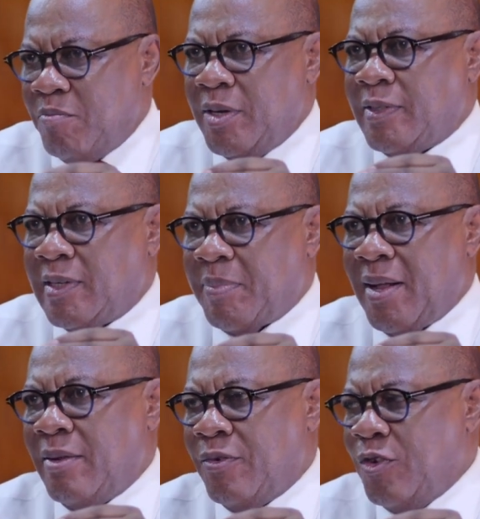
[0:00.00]

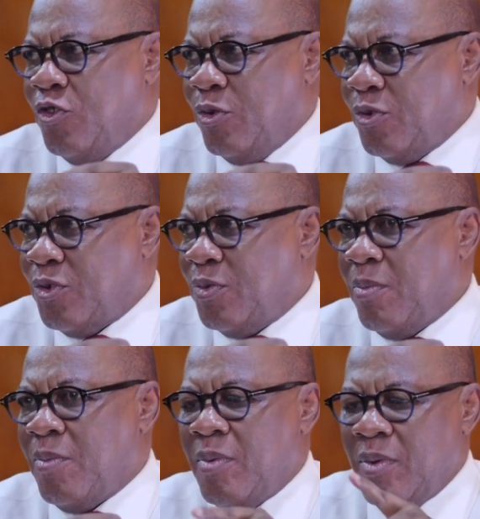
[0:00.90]
principal regions
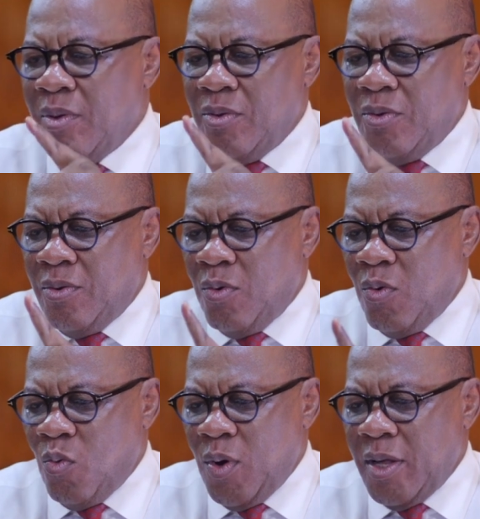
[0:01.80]

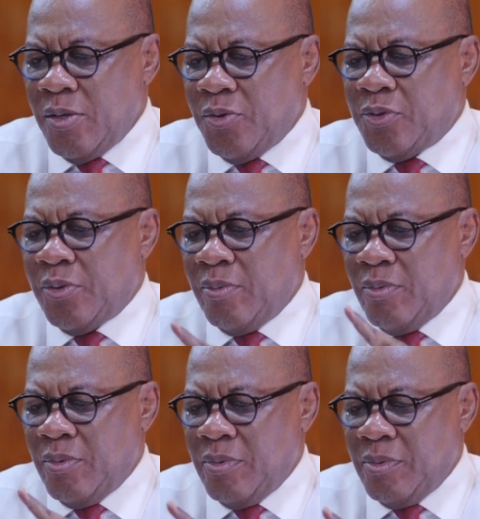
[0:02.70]
Wales,
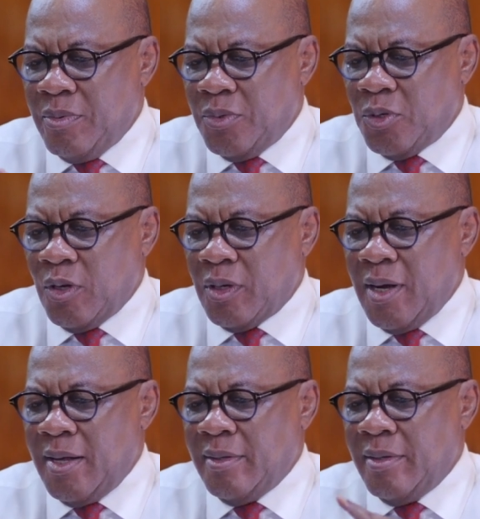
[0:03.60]

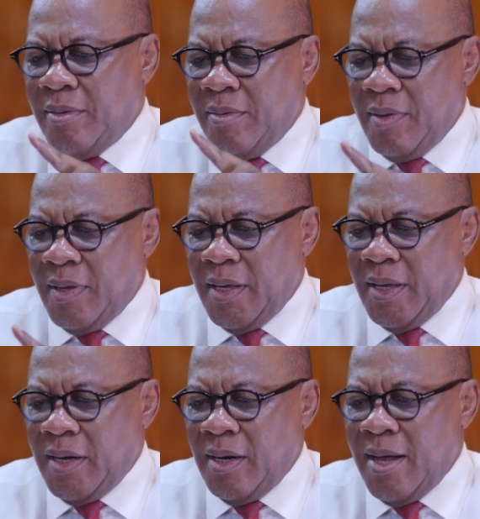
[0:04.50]
Scotland,
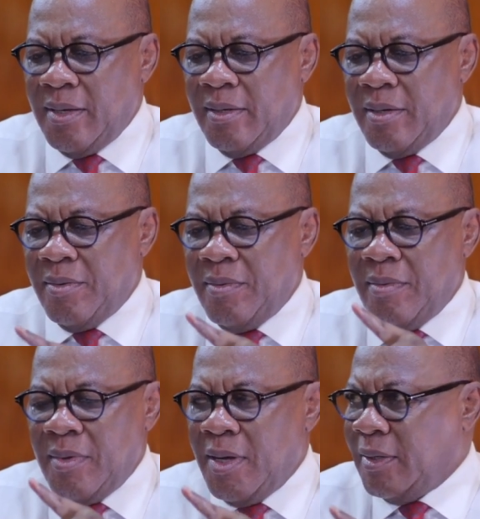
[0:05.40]
England,
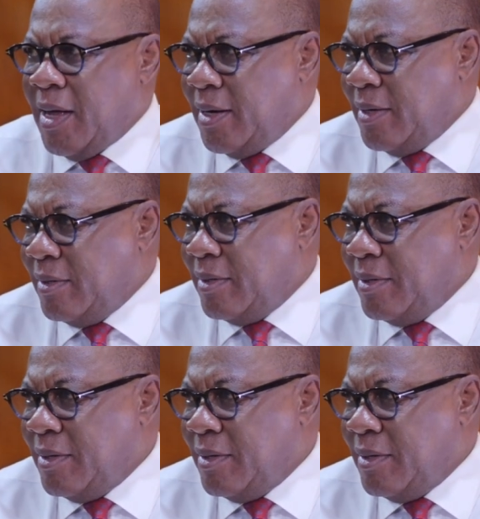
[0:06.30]
and Ireland.